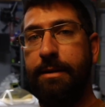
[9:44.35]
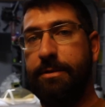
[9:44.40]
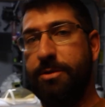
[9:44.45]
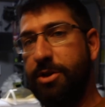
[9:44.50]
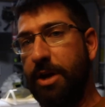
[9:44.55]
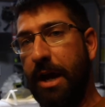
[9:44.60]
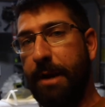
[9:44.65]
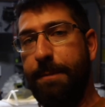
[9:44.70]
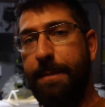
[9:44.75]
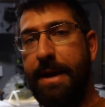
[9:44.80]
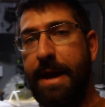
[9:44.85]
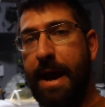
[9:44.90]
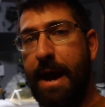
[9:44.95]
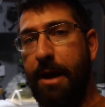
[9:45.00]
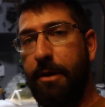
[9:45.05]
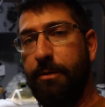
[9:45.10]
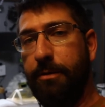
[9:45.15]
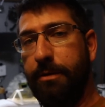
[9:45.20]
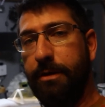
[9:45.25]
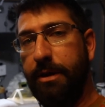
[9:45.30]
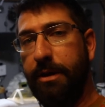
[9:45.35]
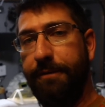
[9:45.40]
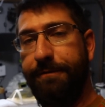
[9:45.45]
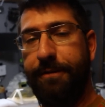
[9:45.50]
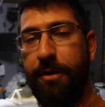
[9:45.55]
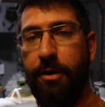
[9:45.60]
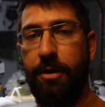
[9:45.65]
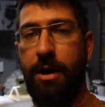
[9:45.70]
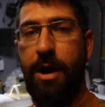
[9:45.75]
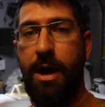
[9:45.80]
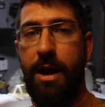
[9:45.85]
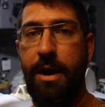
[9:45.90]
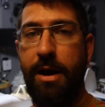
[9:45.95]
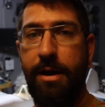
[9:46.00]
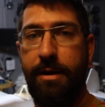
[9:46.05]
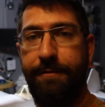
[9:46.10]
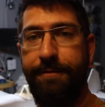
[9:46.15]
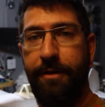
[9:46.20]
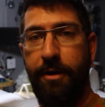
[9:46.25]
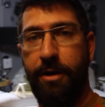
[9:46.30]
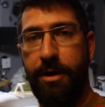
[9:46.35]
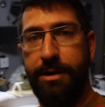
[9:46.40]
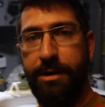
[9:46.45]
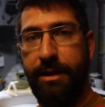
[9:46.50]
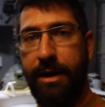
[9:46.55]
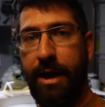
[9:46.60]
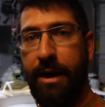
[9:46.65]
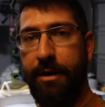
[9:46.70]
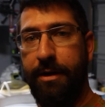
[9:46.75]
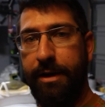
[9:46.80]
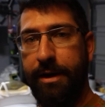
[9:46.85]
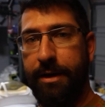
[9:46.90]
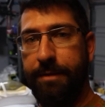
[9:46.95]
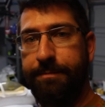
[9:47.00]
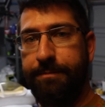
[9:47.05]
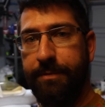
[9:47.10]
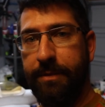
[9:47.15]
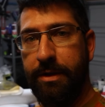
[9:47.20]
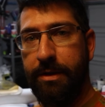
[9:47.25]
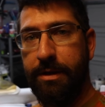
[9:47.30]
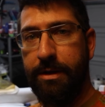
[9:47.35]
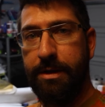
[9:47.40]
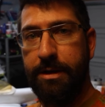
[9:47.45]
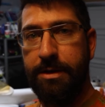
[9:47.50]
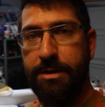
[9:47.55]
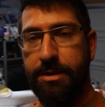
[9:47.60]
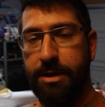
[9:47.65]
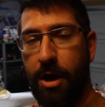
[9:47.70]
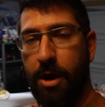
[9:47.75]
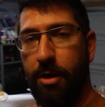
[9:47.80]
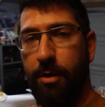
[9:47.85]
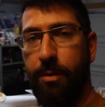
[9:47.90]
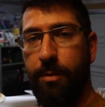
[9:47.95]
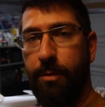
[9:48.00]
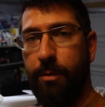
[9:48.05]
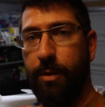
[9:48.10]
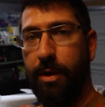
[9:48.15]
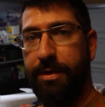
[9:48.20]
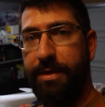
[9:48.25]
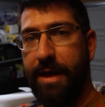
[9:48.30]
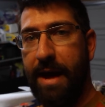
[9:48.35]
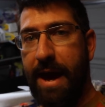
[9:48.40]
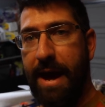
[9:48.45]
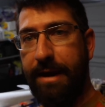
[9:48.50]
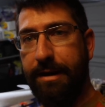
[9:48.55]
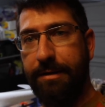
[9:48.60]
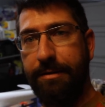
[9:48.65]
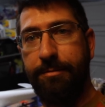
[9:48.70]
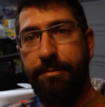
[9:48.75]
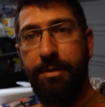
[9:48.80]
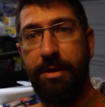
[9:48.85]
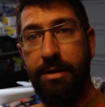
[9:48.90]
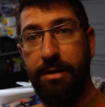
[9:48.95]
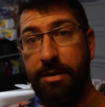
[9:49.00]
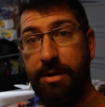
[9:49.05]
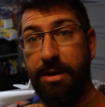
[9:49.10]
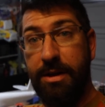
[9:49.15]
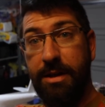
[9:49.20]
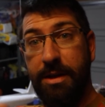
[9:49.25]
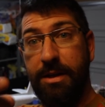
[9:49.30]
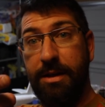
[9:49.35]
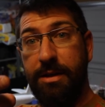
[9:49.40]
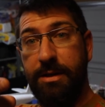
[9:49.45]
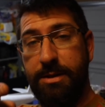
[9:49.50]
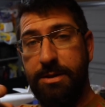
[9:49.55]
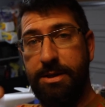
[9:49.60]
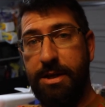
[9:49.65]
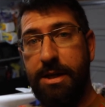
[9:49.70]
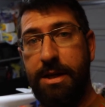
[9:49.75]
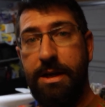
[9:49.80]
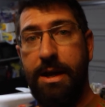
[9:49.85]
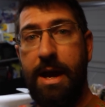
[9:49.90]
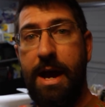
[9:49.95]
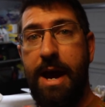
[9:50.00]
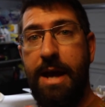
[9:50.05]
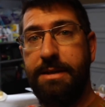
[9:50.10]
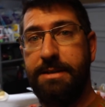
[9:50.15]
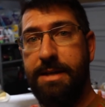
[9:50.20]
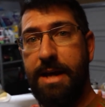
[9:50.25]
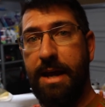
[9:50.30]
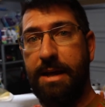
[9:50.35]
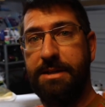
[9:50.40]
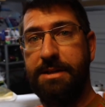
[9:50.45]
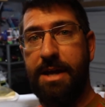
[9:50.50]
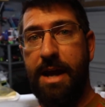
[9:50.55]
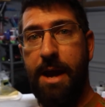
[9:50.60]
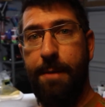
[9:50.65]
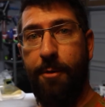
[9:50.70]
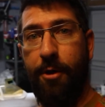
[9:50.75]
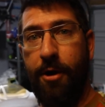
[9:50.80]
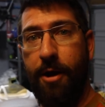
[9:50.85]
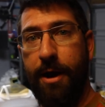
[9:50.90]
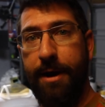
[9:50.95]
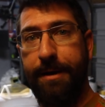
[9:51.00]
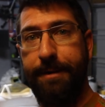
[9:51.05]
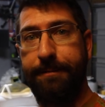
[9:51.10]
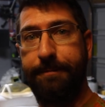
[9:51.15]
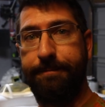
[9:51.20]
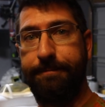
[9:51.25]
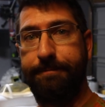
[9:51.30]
check me out if you're, uh, if you're in the area. So with that, see you guys next time, all right?